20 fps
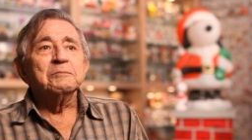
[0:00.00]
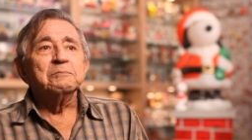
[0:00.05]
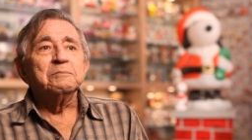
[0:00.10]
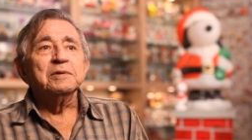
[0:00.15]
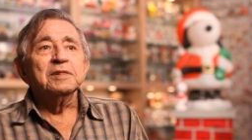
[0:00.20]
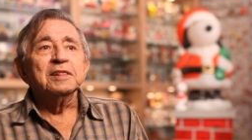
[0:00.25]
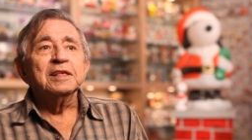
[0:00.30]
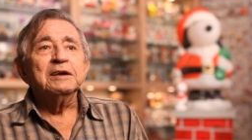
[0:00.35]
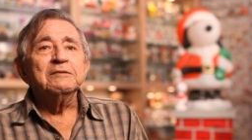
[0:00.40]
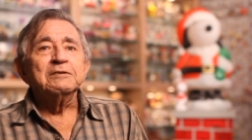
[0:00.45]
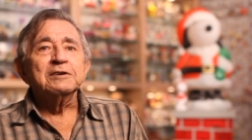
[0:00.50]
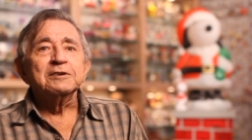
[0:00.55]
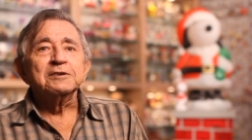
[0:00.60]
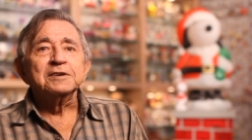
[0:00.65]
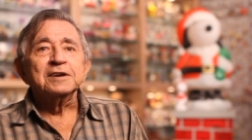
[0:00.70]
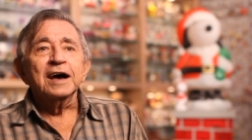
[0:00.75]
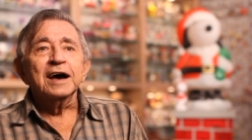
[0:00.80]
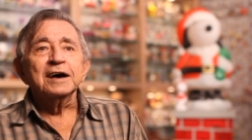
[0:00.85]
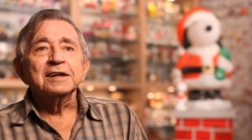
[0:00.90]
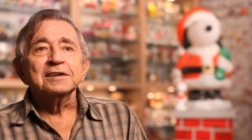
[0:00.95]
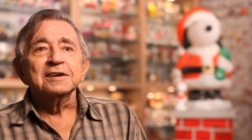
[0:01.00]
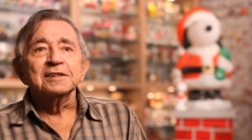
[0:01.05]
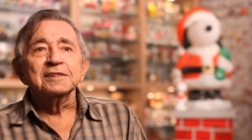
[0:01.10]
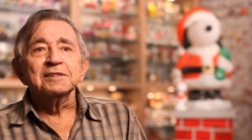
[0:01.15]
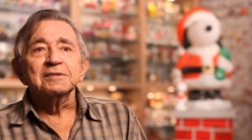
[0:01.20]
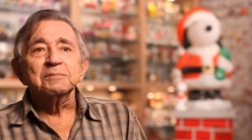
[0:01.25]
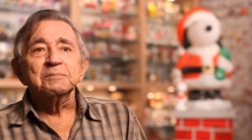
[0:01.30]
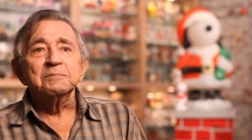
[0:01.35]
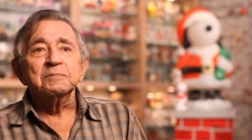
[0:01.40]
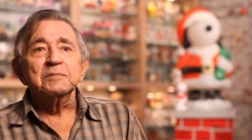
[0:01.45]
believe it or not, a
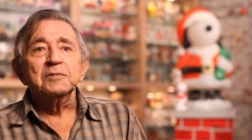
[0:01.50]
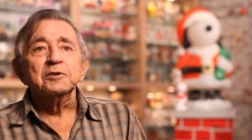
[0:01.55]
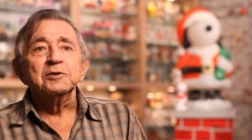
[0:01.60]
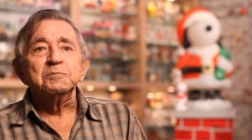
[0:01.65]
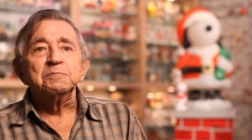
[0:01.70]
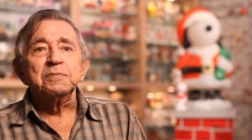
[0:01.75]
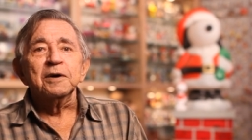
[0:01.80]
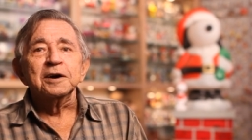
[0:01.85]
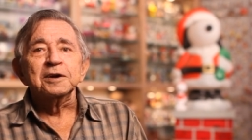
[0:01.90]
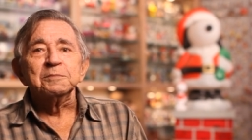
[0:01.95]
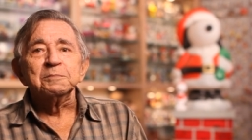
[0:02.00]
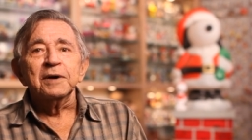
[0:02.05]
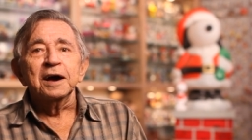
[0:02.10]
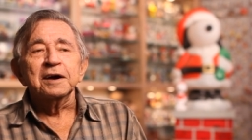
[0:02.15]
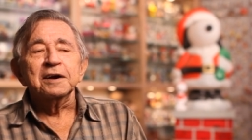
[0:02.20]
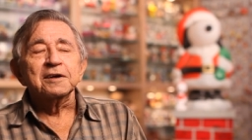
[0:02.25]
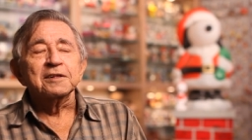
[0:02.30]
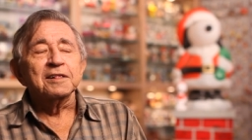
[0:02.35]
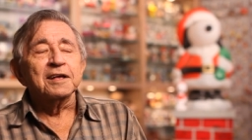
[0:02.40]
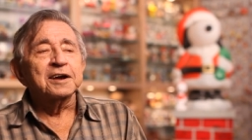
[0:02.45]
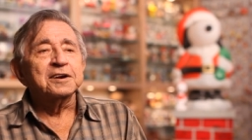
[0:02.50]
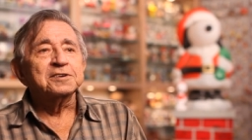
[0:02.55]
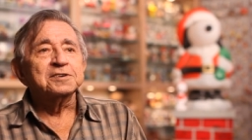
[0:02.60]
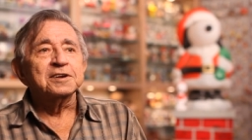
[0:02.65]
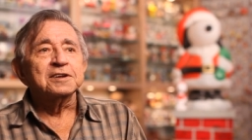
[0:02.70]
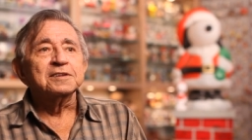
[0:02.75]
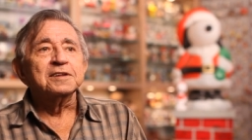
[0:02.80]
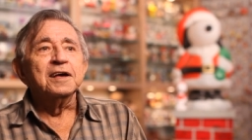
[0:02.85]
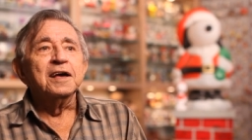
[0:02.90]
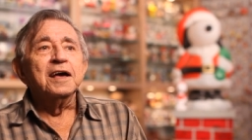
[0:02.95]
good part of my
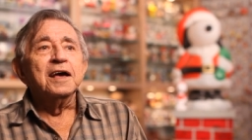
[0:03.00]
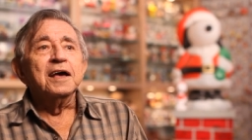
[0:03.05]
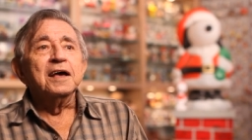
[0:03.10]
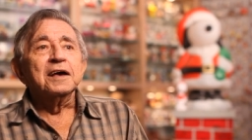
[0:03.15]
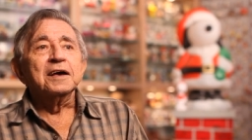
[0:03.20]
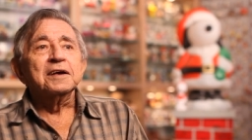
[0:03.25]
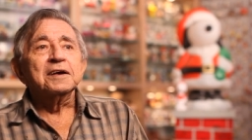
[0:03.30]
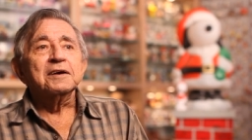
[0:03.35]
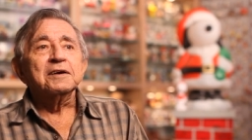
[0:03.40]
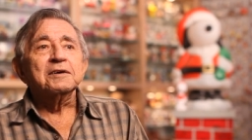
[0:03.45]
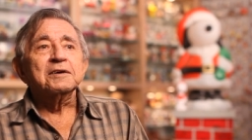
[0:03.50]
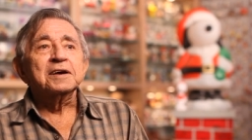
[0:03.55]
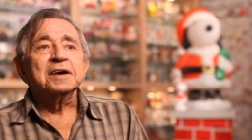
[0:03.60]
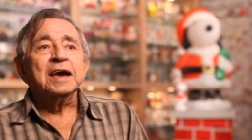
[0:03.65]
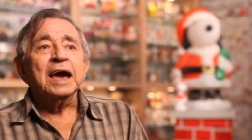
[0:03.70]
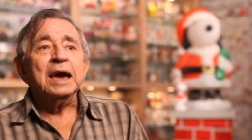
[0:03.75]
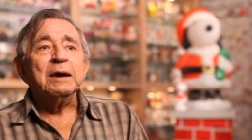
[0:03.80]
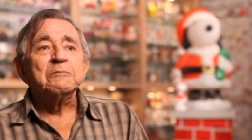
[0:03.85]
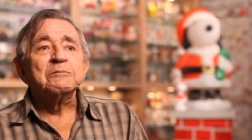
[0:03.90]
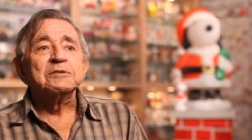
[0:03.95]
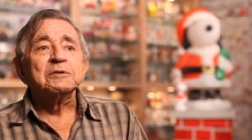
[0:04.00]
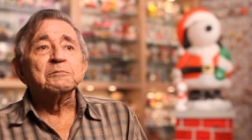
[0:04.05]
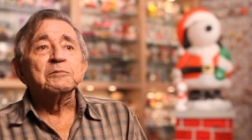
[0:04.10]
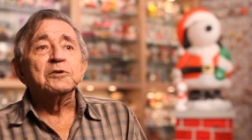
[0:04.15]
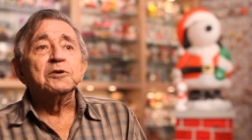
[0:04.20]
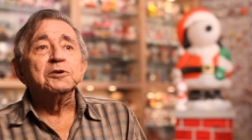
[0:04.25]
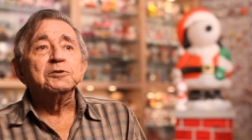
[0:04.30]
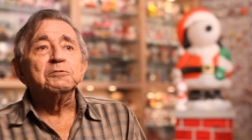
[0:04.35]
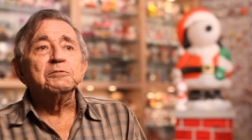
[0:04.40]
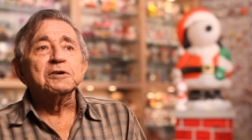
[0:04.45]
collection came from
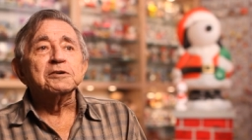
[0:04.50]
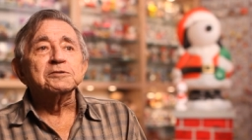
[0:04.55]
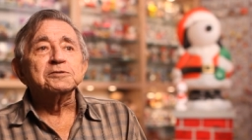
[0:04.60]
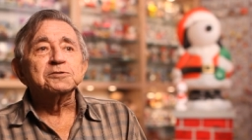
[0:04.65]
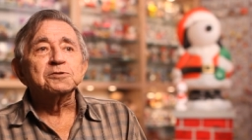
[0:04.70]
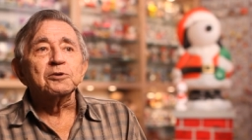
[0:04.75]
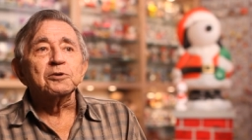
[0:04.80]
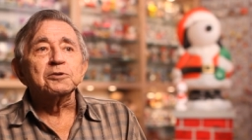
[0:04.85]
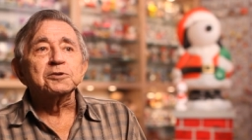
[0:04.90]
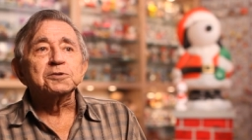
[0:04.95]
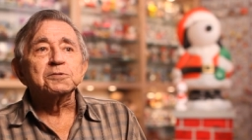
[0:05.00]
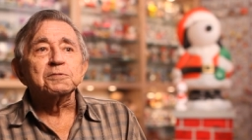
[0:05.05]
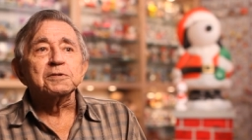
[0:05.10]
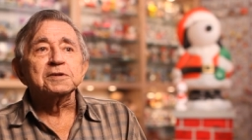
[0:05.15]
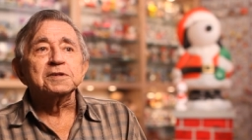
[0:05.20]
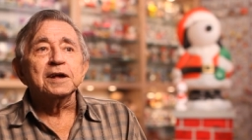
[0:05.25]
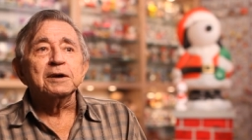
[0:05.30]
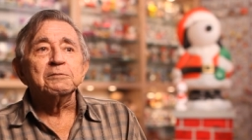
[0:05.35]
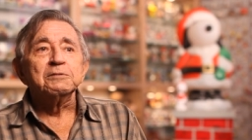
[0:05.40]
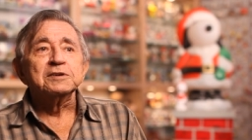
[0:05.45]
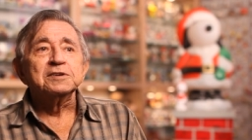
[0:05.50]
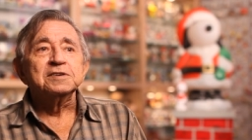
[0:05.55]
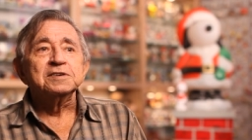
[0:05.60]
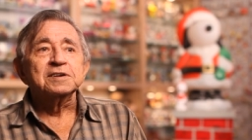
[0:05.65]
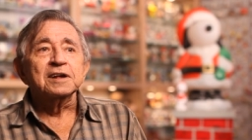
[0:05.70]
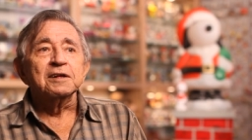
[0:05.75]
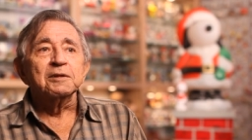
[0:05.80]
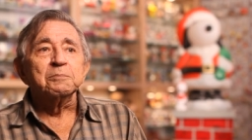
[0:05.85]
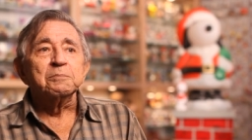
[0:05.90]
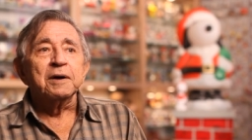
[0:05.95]
Goodwill stores where they would
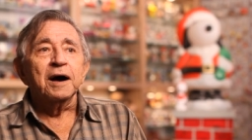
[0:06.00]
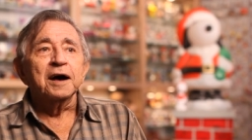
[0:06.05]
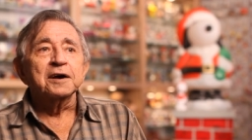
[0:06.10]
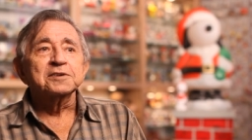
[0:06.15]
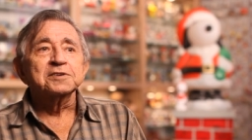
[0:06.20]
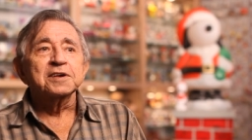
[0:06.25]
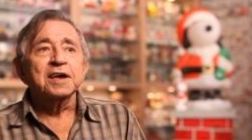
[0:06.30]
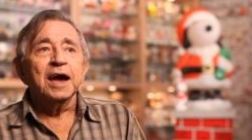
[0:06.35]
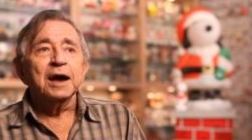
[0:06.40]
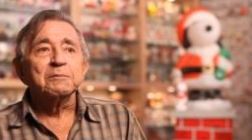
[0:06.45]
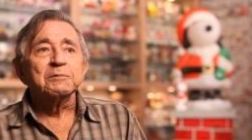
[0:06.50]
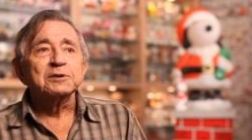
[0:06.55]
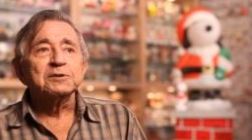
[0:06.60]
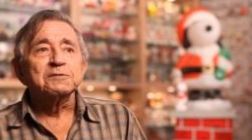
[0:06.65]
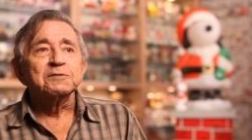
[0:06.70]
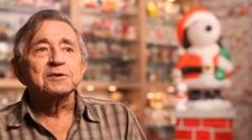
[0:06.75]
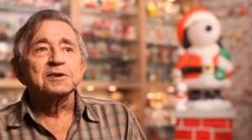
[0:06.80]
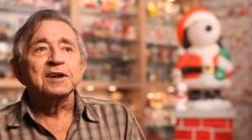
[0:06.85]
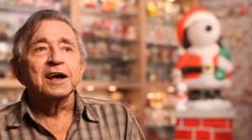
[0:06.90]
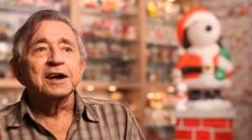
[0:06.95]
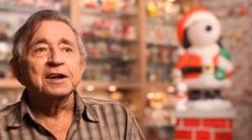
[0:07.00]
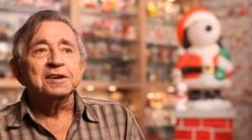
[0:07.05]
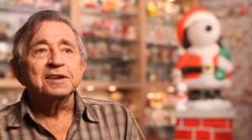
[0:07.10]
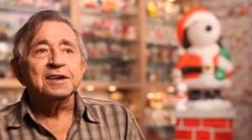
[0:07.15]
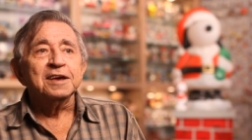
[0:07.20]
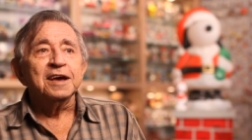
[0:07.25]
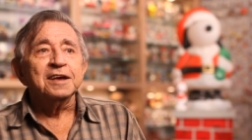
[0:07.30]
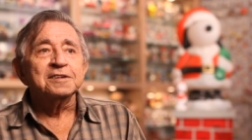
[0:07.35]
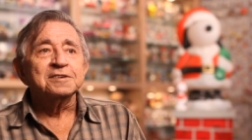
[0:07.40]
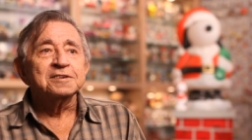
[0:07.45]
sell box cameras for
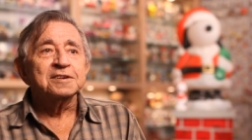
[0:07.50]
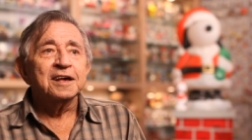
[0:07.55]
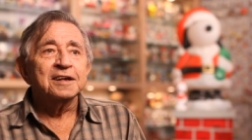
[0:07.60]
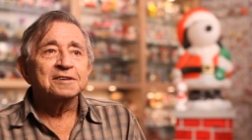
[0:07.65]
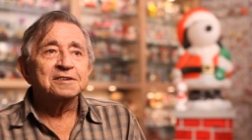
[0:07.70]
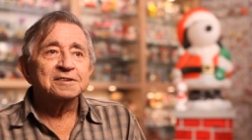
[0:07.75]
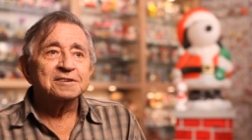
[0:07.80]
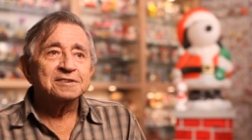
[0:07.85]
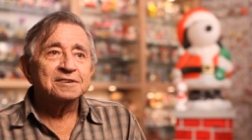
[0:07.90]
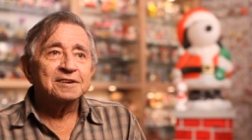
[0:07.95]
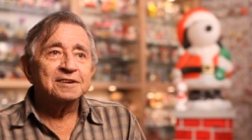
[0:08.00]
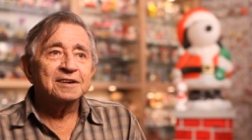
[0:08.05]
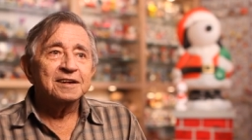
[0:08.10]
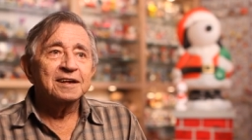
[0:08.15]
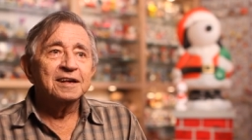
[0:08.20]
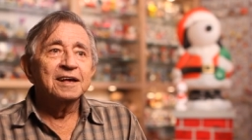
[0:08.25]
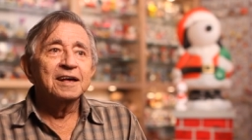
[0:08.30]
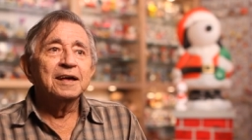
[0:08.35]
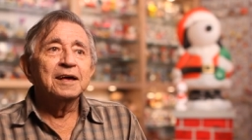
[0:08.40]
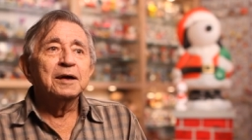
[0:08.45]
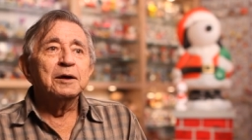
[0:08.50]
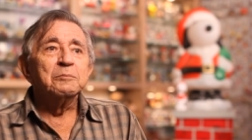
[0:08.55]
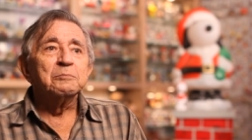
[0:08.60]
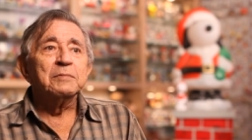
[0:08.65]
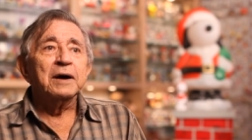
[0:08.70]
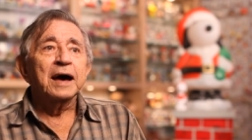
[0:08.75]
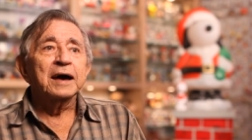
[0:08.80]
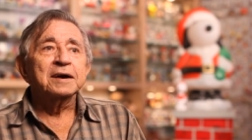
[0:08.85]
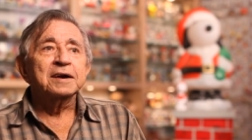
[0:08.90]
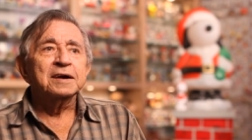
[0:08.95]
98 cents
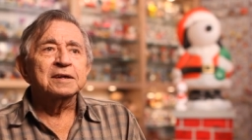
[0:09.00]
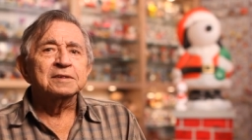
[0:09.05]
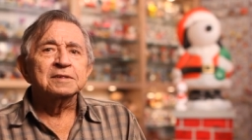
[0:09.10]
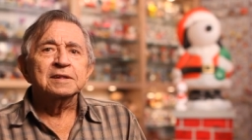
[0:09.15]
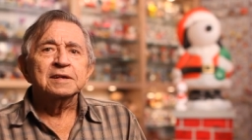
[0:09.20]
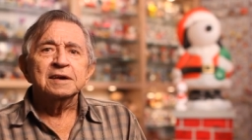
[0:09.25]
back in